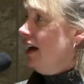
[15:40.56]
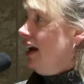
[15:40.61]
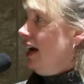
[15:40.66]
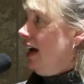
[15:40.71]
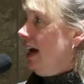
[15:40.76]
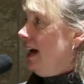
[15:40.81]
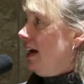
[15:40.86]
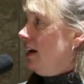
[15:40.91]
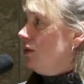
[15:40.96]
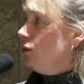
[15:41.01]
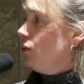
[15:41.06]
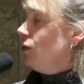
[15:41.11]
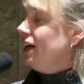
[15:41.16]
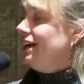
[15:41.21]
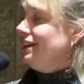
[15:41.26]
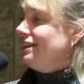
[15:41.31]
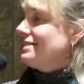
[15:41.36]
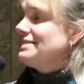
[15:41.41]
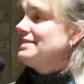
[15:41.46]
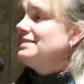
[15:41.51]
and
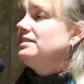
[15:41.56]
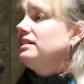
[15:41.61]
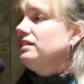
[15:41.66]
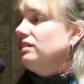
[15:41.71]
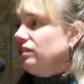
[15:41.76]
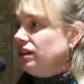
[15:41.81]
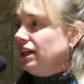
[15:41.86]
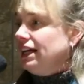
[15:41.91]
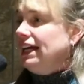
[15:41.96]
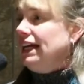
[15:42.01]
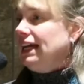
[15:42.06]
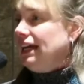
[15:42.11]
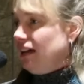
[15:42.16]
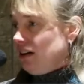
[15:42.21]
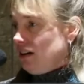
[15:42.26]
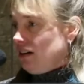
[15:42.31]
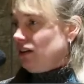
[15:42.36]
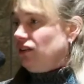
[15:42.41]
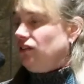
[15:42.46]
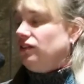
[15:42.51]
we still
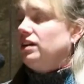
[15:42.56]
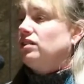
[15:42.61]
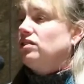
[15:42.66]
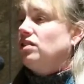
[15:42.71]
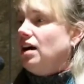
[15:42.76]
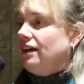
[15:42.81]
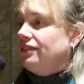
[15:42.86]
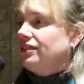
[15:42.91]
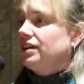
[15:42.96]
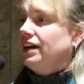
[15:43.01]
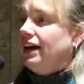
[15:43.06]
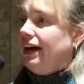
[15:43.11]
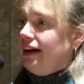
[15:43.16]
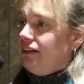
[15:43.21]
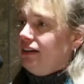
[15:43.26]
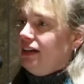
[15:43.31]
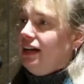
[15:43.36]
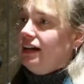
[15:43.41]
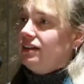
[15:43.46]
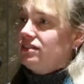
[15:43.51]
hear that Crawford
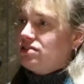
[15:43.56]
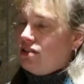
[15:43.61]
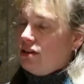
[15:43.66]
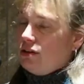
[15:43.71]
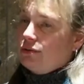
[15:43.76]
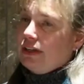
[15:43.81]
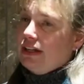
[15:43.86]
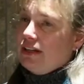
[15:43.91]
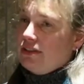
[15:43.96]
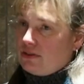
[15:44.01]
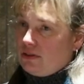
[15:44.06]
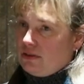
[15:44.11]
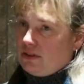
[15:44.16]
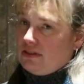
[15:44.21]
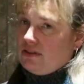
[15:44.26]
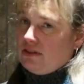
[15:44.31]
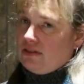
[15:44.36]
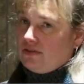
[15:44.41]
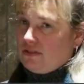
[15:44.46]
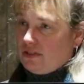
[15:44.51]
County has no
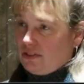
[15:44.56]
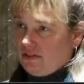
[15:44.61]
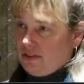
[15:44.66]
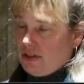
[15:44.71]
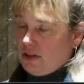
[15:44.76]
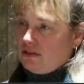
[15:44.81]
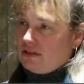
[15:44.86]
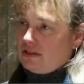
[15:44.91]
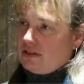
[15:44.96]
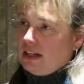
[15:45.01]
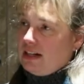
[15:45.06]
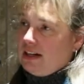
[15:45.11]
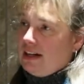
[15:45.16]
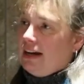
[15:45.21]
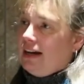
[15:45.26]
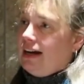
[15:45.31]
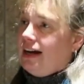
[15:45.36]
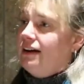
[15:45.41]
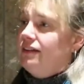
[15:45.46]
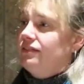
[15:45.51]
resources for folks that
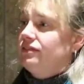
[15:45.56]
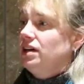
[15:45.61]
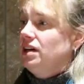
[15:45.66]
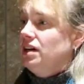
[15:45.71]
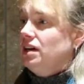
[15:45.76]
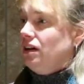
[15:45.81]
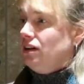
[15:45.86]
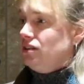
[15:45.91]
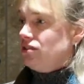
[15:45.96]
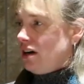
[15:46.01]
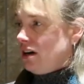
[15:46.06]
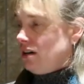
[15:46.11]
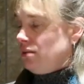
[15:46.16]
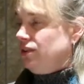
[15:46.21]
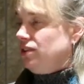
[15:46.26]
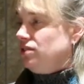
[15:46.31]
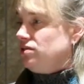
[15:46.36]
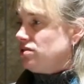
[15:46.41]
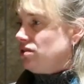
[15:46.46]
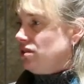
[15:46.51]
have drug
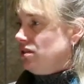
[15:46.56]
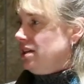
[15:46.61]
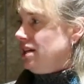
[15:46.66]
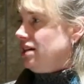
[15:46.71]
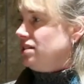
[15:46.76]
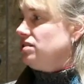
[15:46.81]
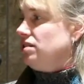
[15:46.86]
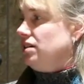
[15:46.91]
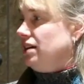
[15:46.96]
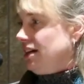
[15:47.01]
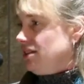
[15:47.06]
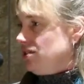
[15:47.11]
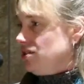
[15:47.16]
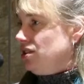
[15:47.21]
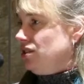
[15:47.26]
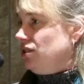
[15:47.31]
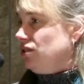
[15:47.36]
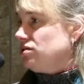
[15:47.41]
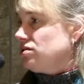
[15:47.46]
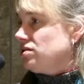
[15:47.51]
abuse or addiction
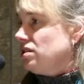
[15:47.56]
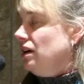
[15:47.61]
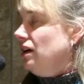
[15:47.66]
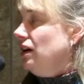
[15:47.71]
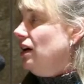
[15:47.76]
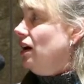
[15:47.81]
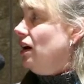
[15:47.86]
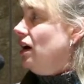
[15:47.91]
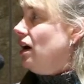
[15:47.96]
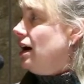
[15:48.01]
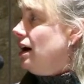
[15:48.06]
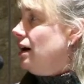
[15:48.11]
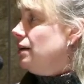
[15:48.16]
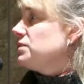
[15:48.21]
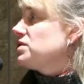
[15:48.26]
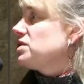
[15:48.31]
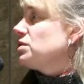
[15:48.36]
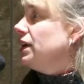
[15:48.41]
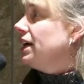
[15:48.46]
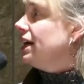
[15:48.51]
issues.
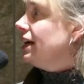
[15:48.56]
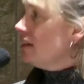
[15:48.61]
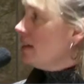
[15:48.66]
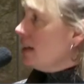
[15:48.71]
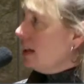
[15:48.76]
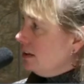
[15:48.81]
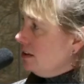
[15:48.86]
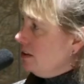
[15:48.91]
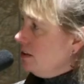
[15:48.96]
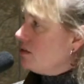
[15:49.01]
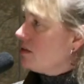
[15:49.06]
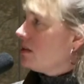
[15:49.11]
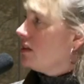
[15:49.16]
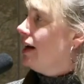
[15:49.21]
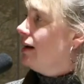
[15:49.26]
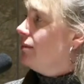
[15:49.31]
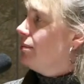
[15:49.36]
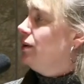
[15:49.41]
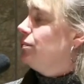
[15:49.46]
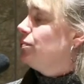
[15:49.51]
So we continue to
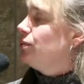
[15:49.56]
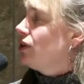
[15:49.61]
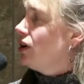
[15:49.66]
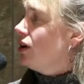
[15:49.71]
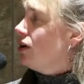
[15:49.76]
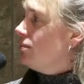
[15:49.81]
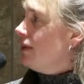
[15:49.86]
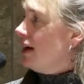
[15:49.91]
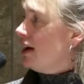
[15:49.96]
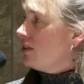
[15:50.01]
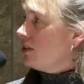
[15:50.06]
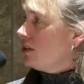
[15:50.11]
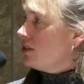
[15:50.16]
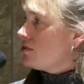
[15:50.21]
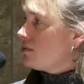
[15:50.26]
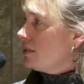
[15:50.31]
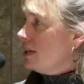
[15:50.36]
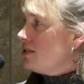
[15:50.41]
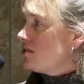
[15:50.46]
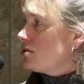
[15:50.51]
let people know about those
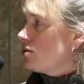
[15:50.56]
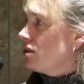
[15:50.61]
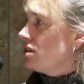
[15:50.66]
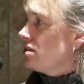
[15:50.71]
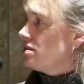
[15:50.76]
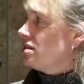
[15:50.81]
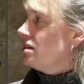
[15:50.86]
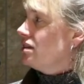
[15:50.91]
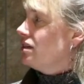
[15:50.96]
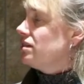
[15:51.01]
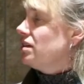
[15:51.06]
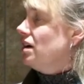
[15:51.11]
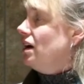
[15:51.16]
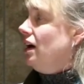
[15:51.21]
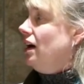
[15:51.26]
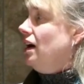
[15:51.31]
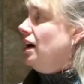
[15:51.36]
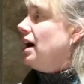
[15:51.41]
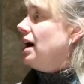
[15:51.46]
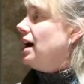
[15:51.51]
resources,
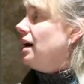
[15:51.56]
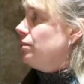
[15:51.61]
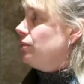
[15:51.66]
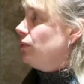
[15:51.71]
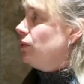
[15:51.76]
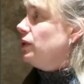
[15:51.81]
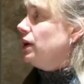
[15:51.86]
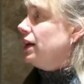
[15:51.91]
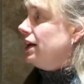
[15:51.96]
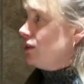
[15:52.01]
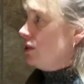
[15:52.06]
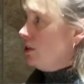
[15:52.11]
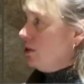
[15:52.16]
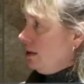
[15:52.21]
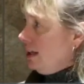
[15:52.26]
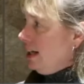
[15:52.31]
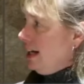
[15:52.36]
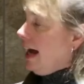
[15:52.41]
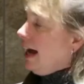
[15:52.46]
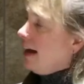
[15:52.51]

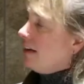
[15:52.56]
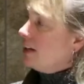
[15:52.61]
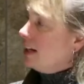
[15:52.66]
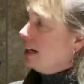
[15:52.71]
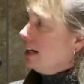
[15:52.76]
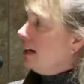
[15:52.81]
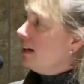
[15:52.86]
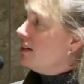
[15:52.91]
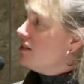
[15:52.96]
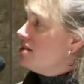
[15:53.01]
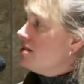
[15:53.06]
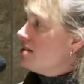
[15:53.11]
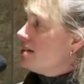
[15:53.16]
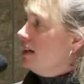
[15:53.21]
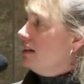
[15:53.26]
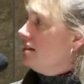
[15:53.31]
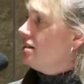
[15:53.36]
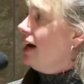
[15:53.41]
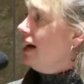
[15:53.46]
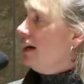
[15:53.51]
including having an agency
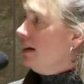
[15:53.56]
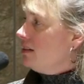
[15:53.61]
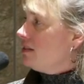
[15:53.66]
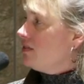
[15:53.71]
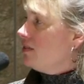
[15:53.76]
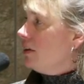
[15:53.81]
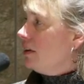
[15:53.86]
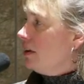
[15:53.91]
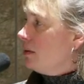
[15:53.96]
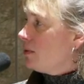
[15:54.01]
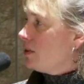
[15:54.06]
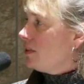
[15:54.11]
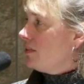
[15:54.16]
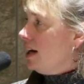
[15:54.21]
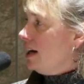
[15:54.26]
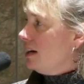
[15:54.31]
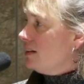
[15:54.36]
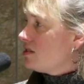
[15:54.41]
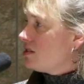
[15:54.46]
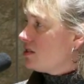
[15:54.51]
in Titusville that
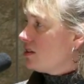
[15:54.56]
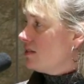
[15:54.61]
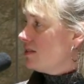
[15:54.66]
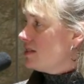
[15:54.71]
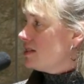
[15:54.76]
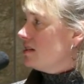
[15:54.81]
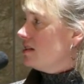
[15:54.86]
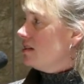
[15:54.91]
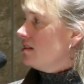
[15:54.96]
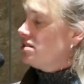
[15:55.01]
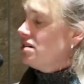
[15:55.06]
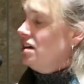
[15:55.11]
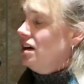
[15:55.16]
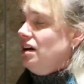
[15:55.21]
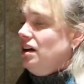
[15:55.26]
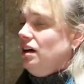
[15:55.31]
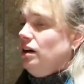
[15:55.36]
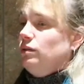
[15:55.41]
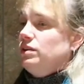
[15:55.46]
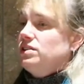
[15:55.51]
provides services.
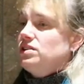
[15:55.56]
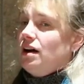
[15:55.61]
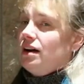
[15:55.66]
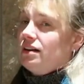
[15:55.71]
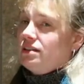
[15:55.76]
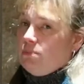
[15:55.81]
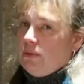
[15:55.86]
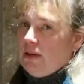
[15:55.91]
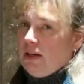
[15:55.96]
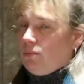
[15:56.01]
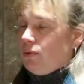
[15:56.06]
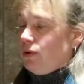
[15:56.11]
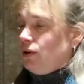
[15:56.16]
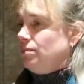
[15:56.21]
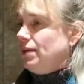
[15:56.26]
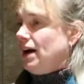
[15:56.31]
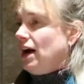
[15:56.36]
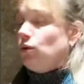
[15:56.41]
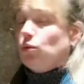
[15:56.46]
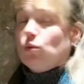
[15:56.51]
We talk to people
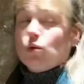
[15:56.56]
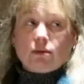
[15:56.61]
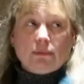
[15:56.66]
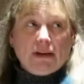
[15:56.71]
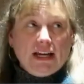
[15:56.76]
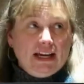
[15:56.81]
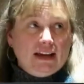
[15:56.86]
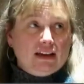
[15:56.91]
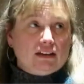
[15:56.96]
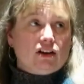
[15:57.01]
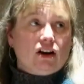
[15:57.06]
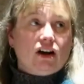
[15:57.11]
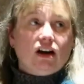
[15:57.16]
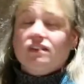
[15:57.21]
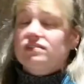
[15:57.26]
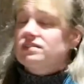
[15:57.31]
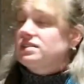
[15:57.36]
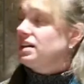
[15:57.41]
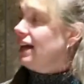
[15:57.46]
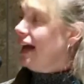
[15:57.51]
about warm
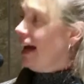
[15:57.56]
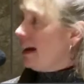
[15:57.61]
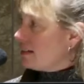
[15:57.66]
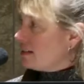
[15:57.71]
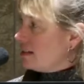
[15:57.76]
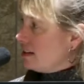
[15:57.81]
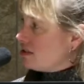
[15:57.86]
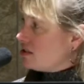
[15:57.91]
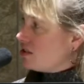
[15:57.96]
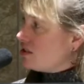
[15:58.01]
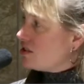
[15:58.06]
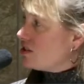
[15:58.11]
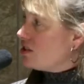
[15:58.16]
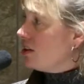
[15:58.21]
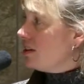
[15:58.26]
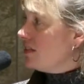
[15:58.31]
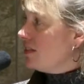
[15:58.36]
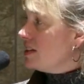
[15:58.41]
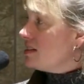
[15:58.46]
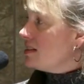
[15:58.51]
handoffs and access to
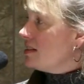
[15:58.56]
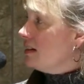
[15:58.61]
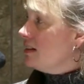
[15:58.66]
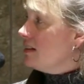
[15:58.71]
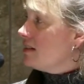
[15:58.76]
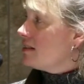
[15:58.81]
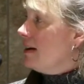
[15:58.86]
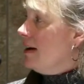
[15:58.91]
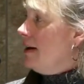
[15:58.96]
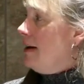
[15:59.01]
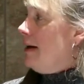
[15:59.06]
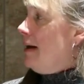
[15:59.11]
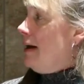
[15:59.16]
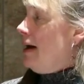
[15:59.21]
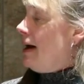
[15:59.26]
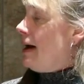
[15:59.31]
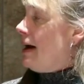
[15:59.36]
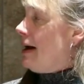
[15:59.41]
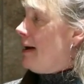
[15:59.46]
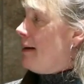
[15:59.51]
services.
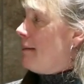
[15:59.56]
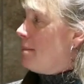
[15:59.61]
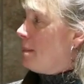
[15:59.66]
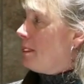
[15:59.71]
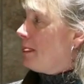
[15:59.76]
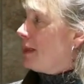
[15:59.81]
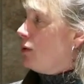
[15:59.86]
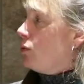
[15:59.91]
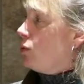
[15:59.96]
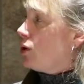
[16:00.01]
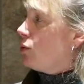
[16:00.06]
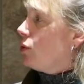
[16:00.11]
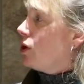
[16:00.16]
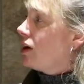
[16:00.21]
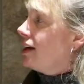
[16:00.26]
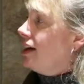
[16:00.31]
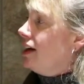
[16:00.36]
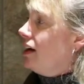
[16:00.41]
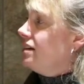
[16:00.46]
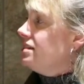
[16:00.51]
We're
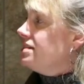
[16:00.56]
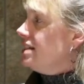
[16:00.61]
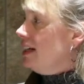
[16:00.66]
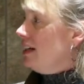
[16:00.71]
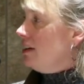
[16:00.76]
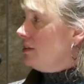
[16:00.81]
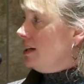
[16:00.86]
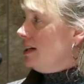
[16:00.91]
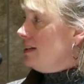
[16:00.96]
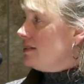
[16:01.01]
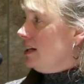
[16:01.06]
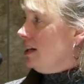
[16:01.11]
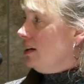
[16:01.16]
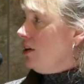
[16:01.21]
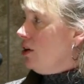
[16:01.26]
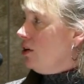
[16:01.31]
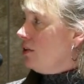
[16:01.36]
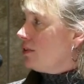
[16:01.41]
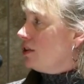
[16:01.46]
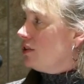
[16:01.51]
working on decreasing
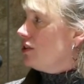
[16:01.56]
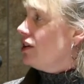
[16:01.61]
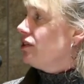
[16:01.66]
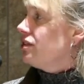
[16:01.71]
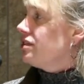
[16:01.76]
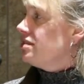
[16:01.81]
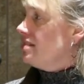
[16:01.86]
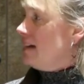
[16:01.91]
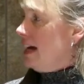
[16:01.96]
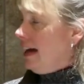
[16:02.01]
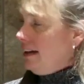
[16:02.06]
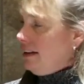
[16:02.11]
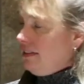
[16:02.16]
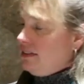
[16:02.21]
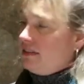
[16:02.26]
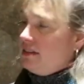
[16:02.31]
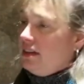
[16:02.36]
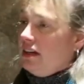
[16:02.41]
overdose deaths,